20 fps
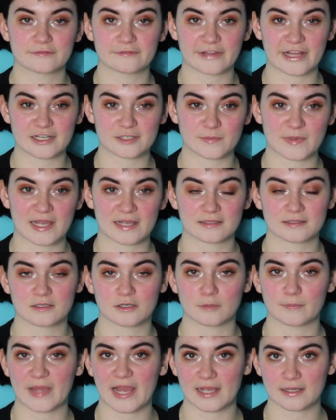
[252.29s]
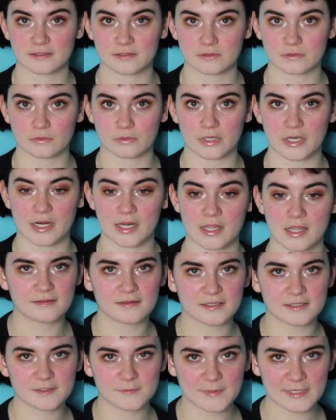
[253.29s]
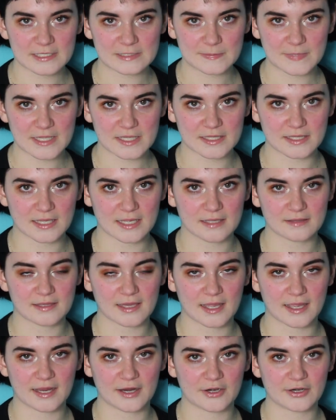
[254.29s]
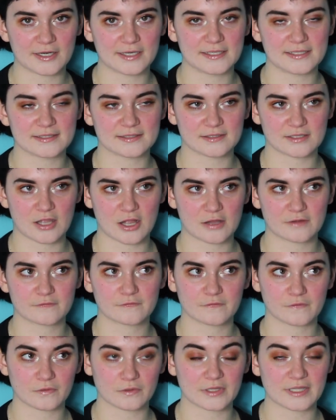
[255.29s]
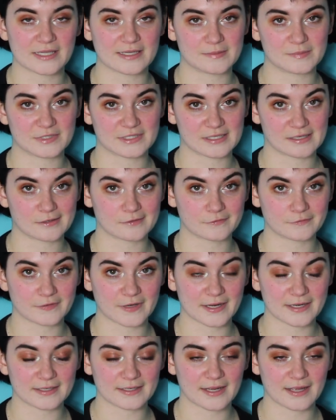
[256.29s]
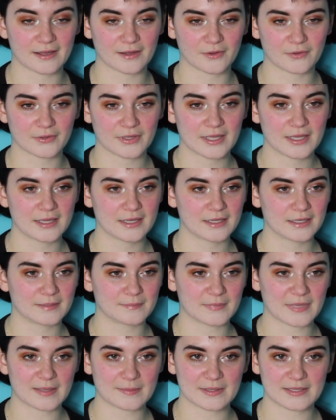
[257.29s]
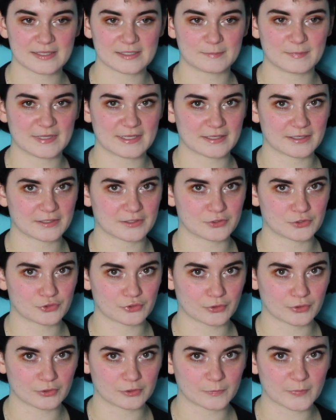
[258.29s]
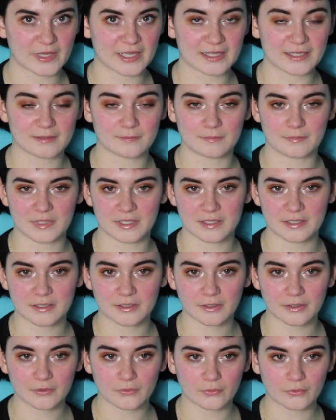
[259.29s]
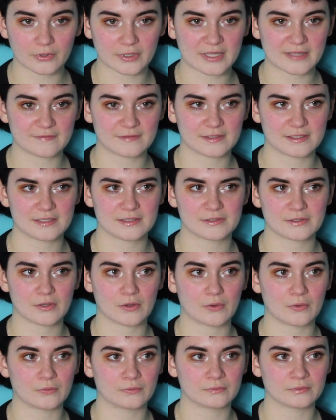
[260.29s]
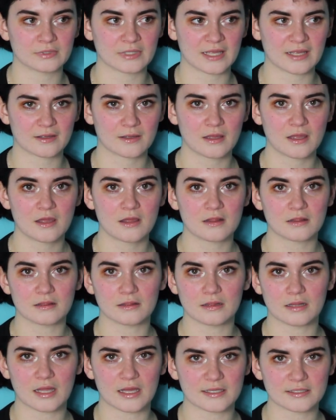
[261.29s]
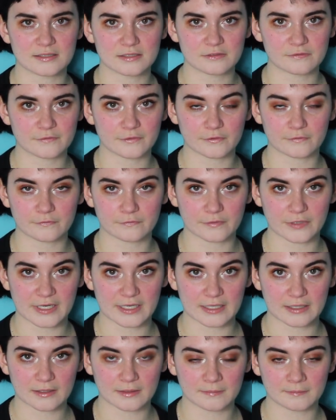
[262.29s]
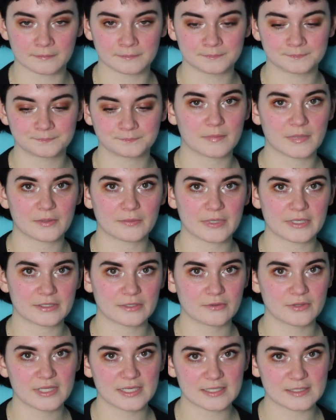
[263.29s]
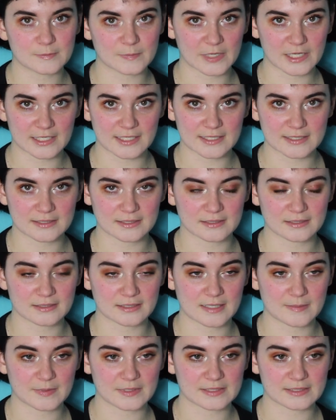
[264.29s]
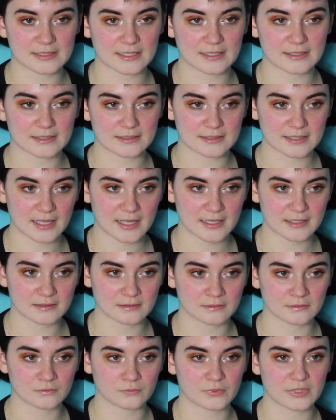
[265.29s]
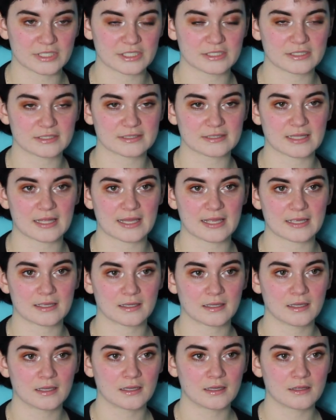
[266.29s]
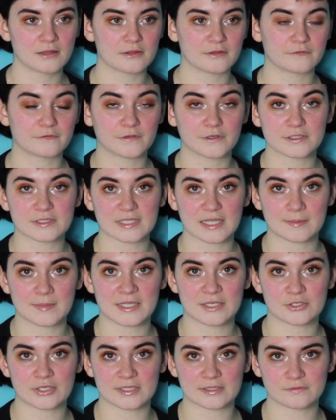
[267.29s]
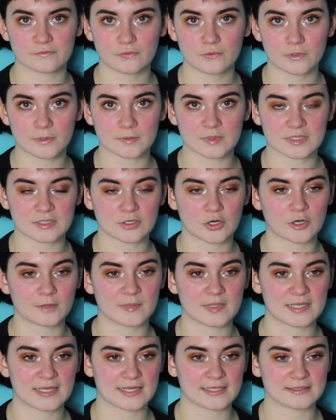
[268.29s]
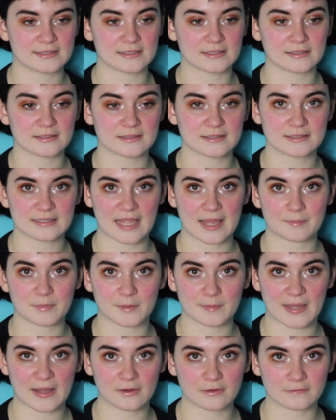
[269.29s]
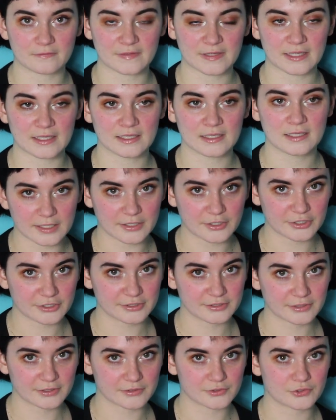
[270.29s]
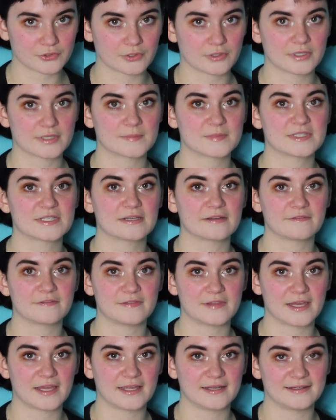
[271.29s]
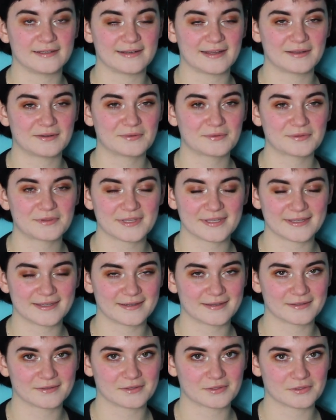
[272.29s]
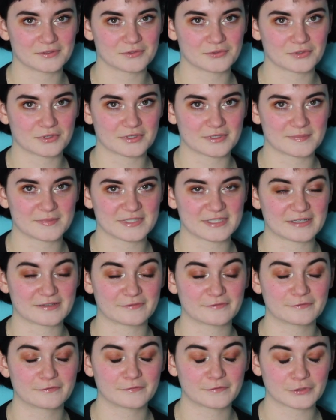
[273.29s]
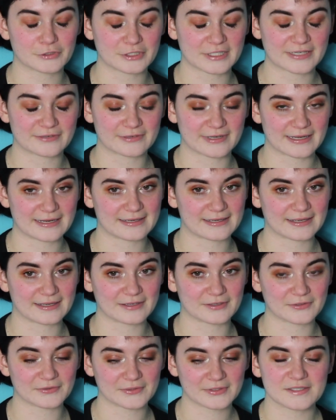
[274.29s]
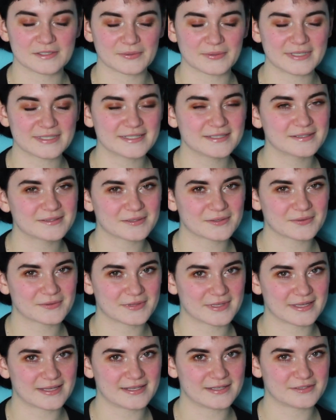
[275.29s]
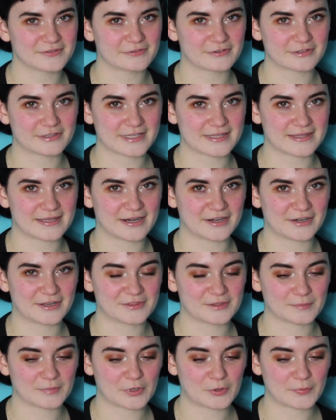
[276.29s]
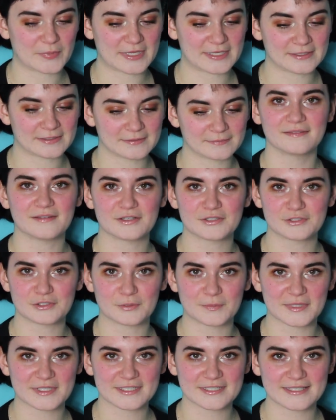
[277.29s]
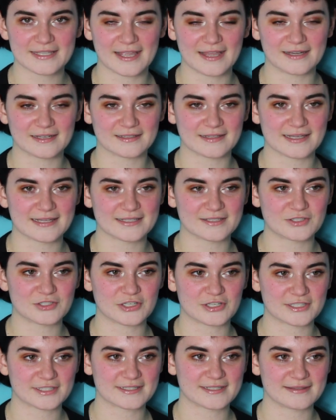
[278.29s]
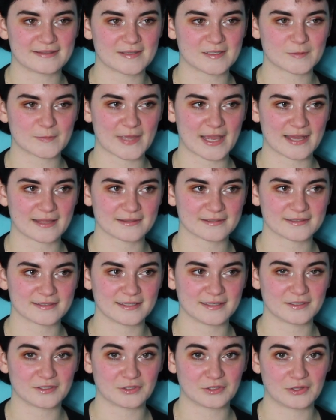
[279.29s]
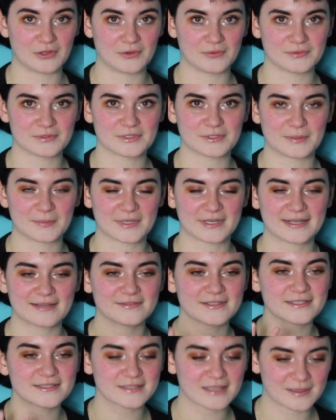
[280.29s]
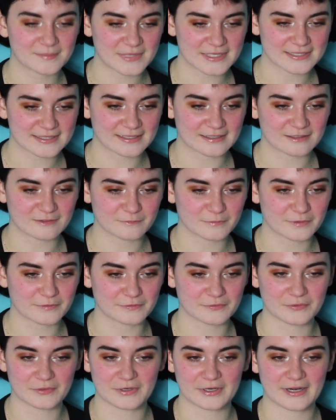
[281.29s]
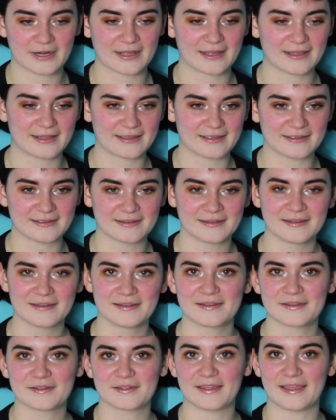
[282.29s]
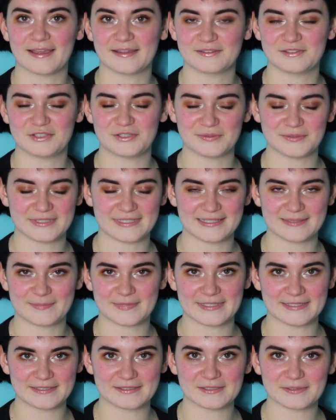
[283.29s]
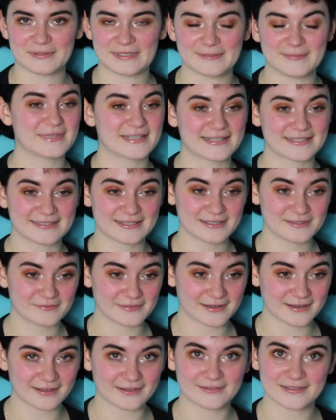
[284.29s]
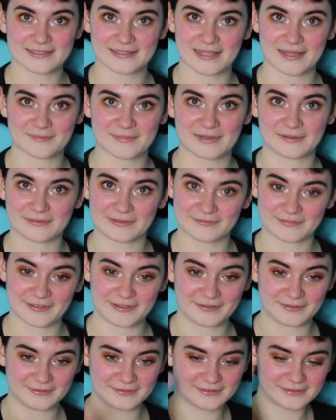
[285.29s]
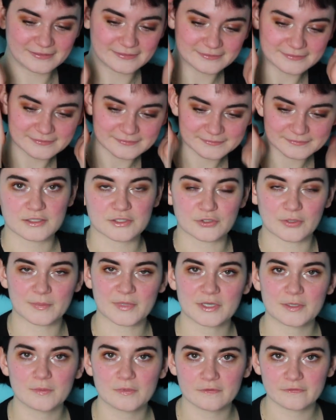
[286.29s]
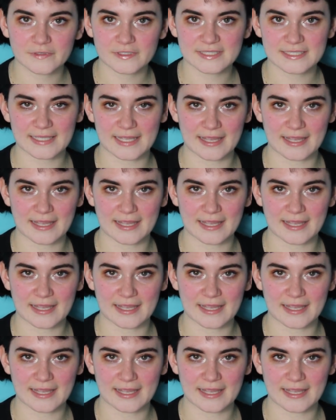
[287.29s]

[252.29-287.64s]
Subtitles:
flashbacks, her backstory. This makes me think that Eren is not fully himself right now. Maybe he's being controlled by Ymir or even his own like lust for freedom. But we know that his body is asleep inside the Titan, which is like the first time he transformed and Armin had to snap him out of it. He couldn't control himself then, and I don't think he can control himself fully right now. So I just don't think he's fully there at the moment. There's so much to analyze just in this path scene alone, so I'm gonna have to stop myself before I get too deep into it, because this video is not my review. So I'm gonna move on to